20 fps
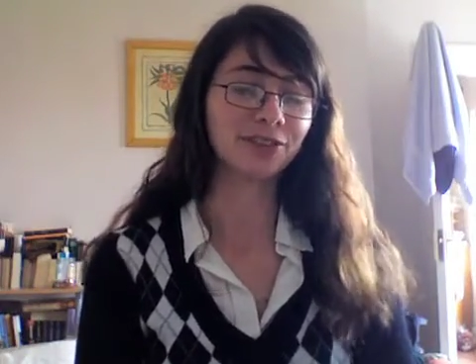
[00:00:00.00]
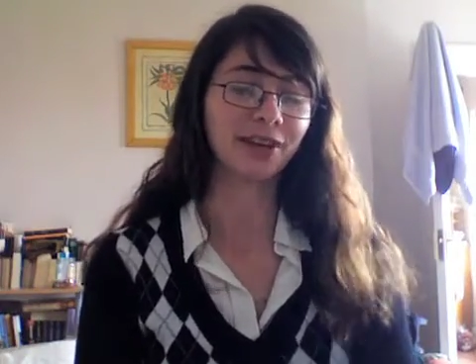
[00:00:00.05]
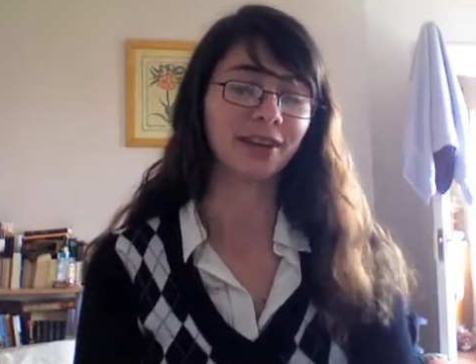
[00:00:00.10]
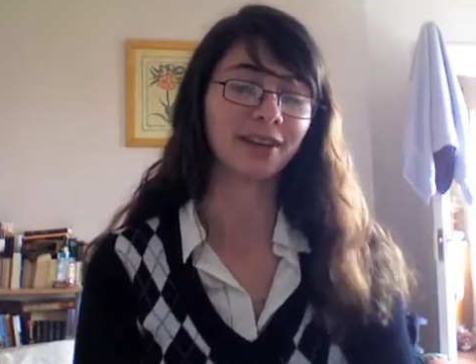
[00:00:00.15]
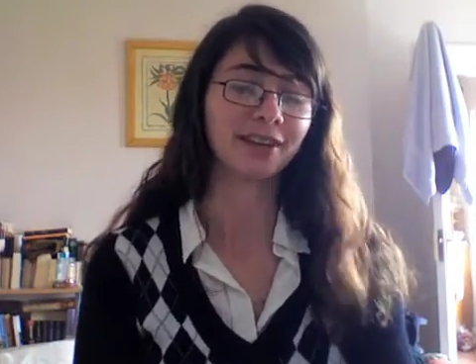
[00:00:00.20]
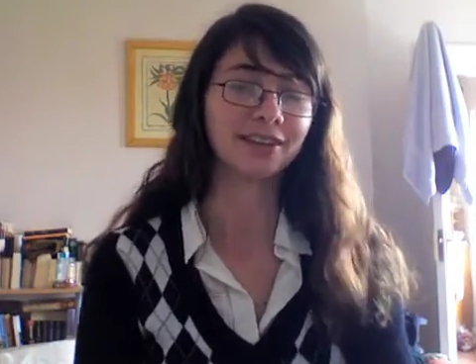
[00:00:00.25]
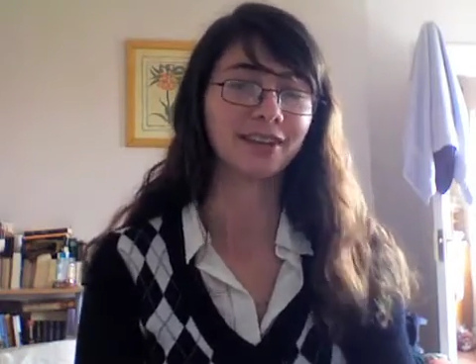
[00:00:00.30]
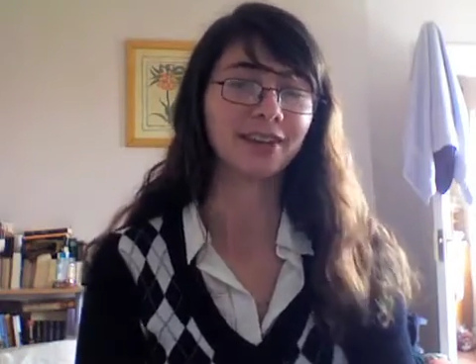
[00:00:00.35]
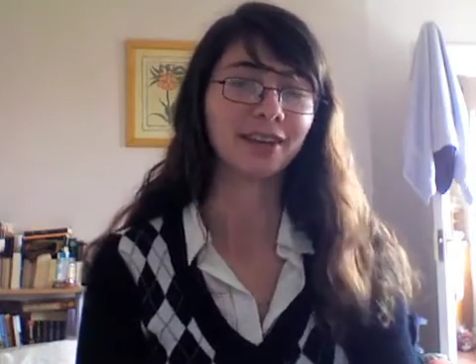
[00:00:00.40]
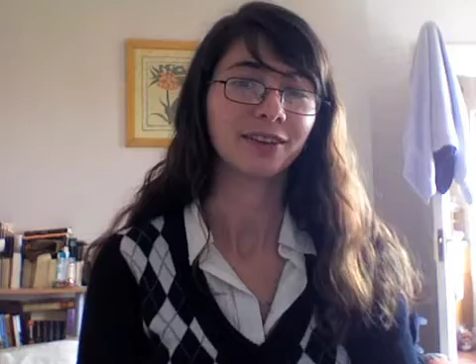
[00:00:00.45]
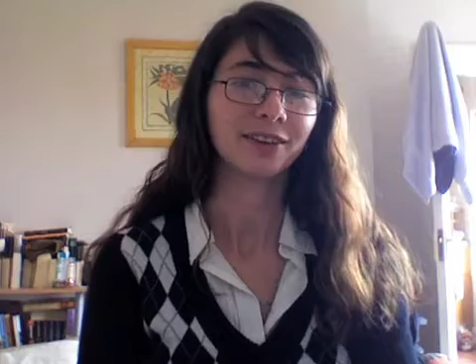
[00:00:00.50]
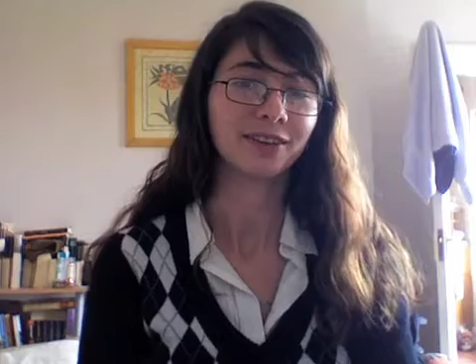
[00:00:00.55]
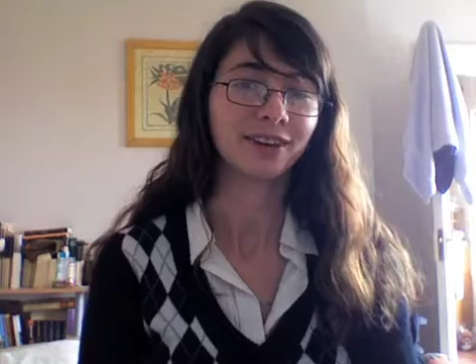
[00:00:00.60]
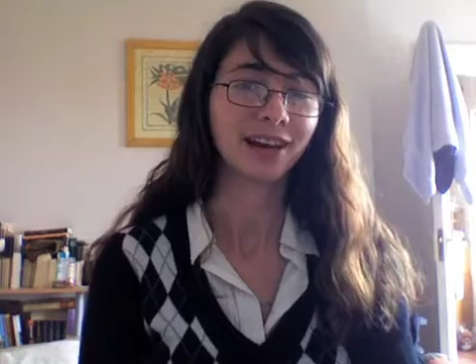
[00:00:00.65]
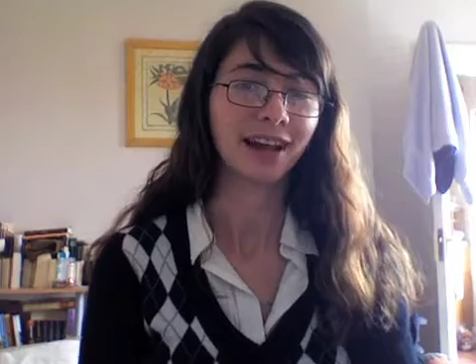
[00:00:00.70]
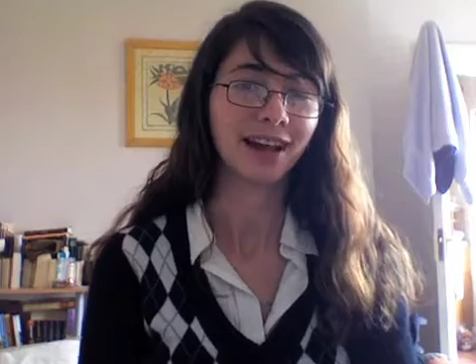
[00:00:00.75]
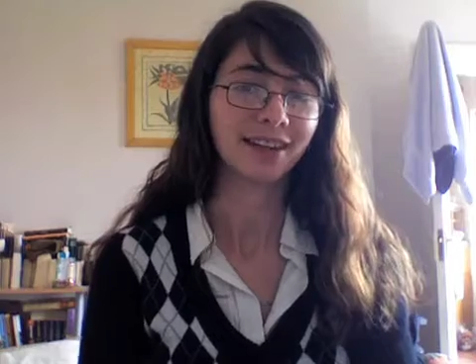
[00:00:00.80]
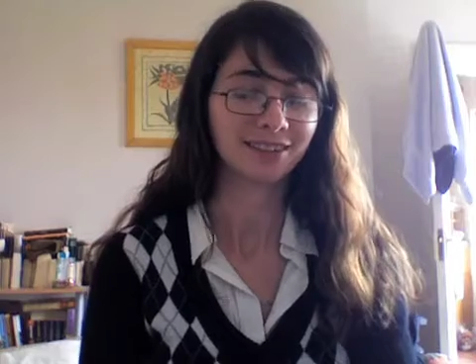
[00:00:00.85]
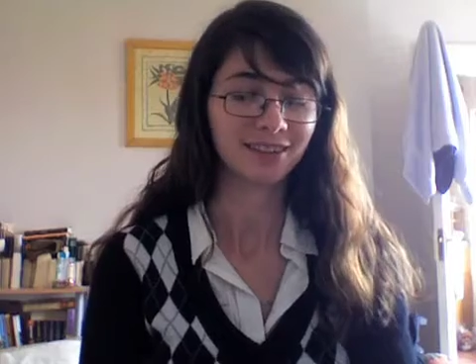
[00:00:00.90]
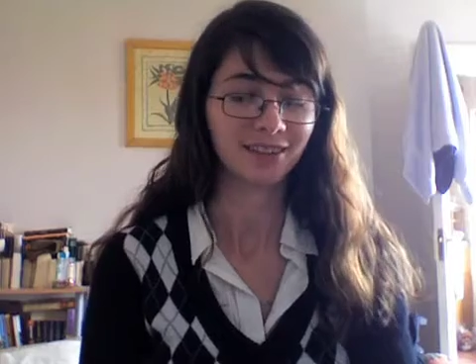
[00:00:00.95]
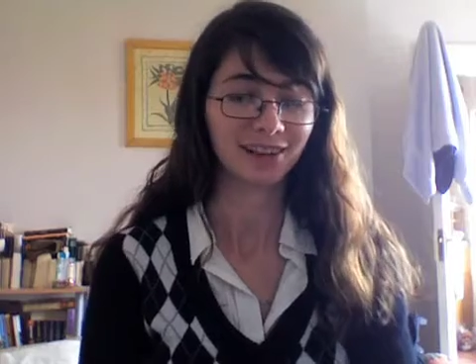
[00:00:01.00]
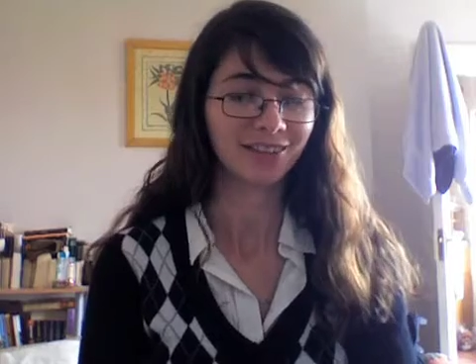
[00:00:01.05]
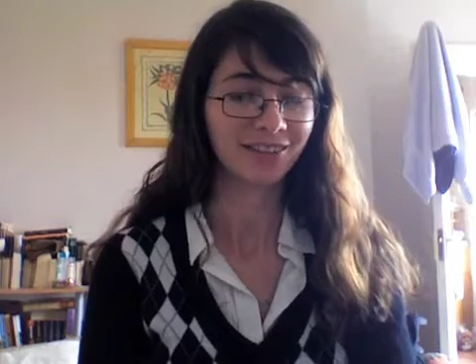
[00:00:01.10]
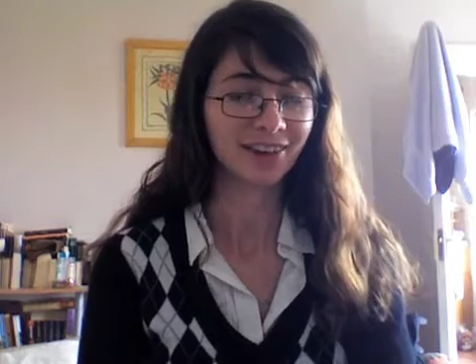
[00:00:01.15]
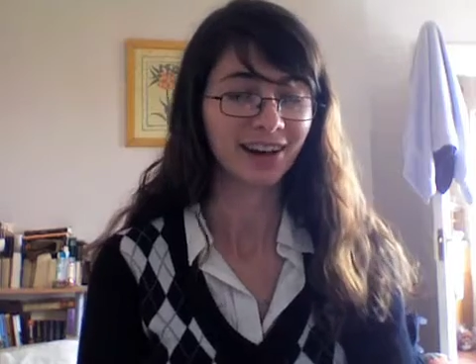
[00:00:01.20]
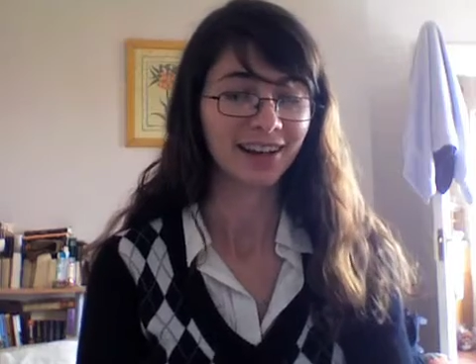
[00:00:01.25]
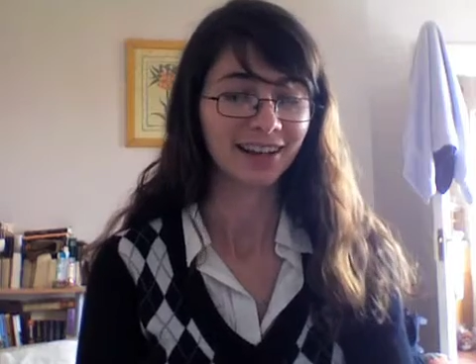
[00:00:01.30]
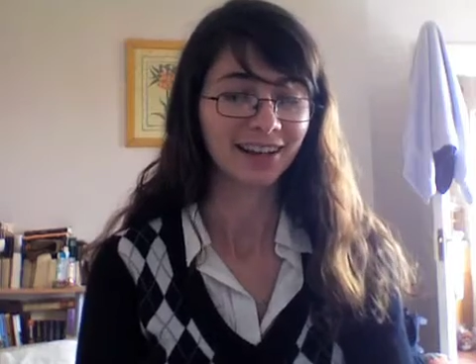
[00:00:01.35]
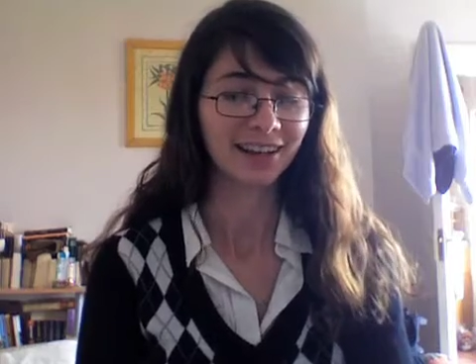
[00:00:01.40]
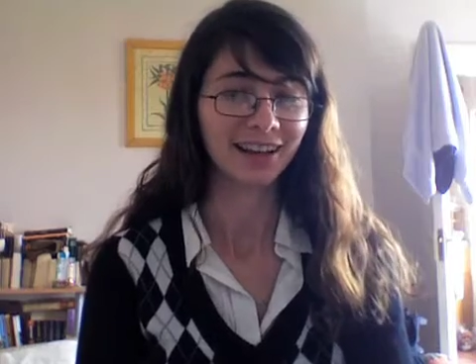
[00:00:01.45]
jealous that you and Sarah
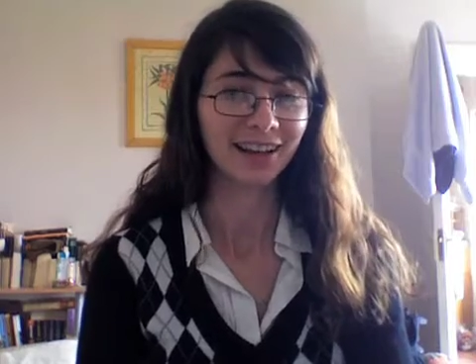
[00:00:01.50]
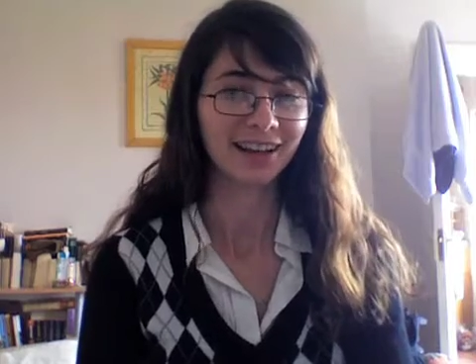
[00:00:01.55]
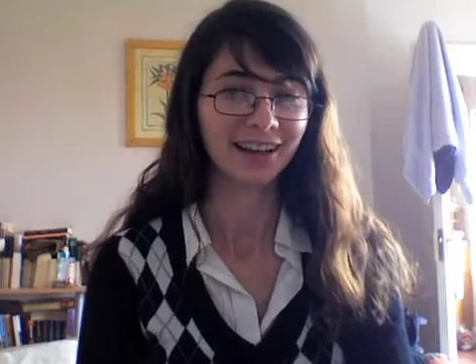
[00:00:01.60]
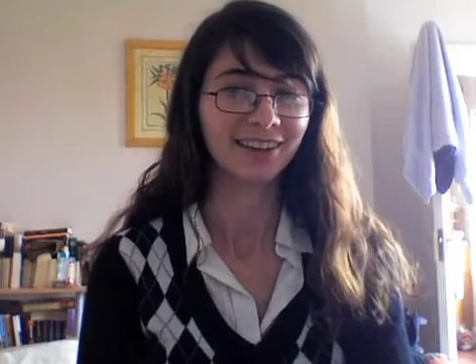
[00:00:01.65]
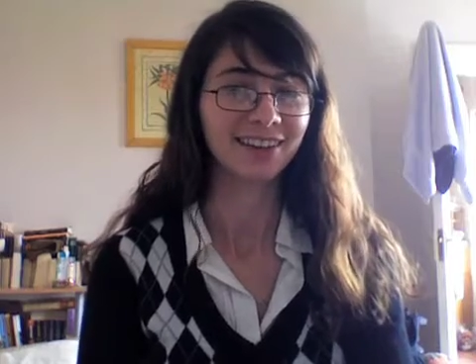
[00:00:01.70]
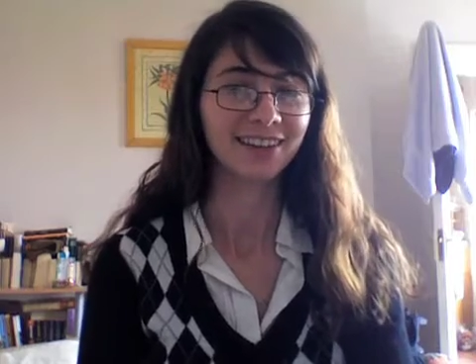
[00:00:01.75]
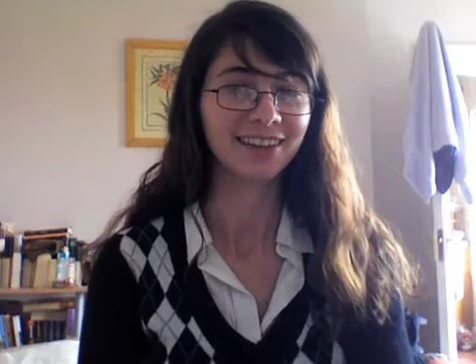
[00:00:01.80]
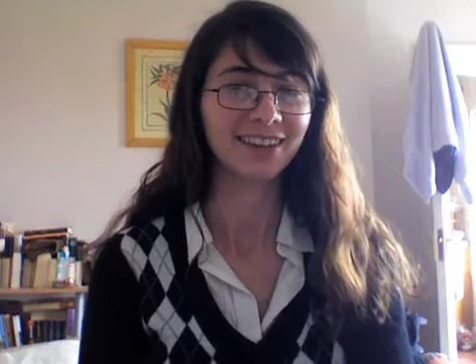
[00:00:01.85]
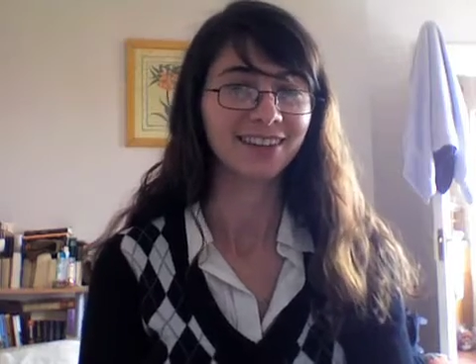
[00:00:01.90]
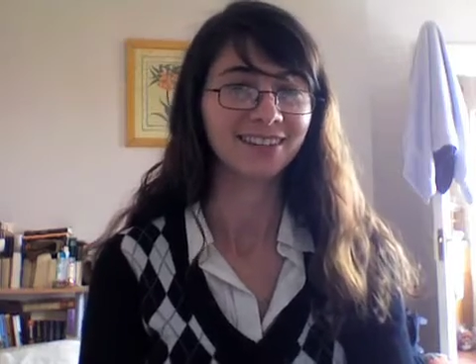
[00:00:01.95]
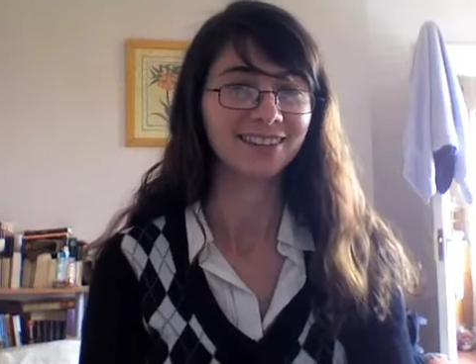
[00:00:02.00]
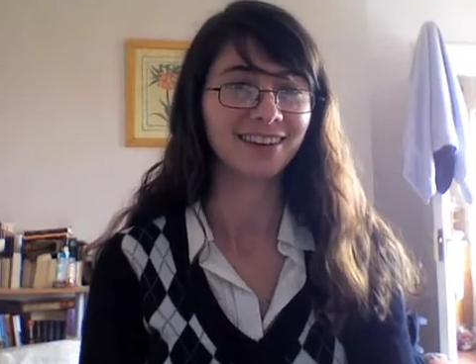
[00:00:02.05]
were hanging out and that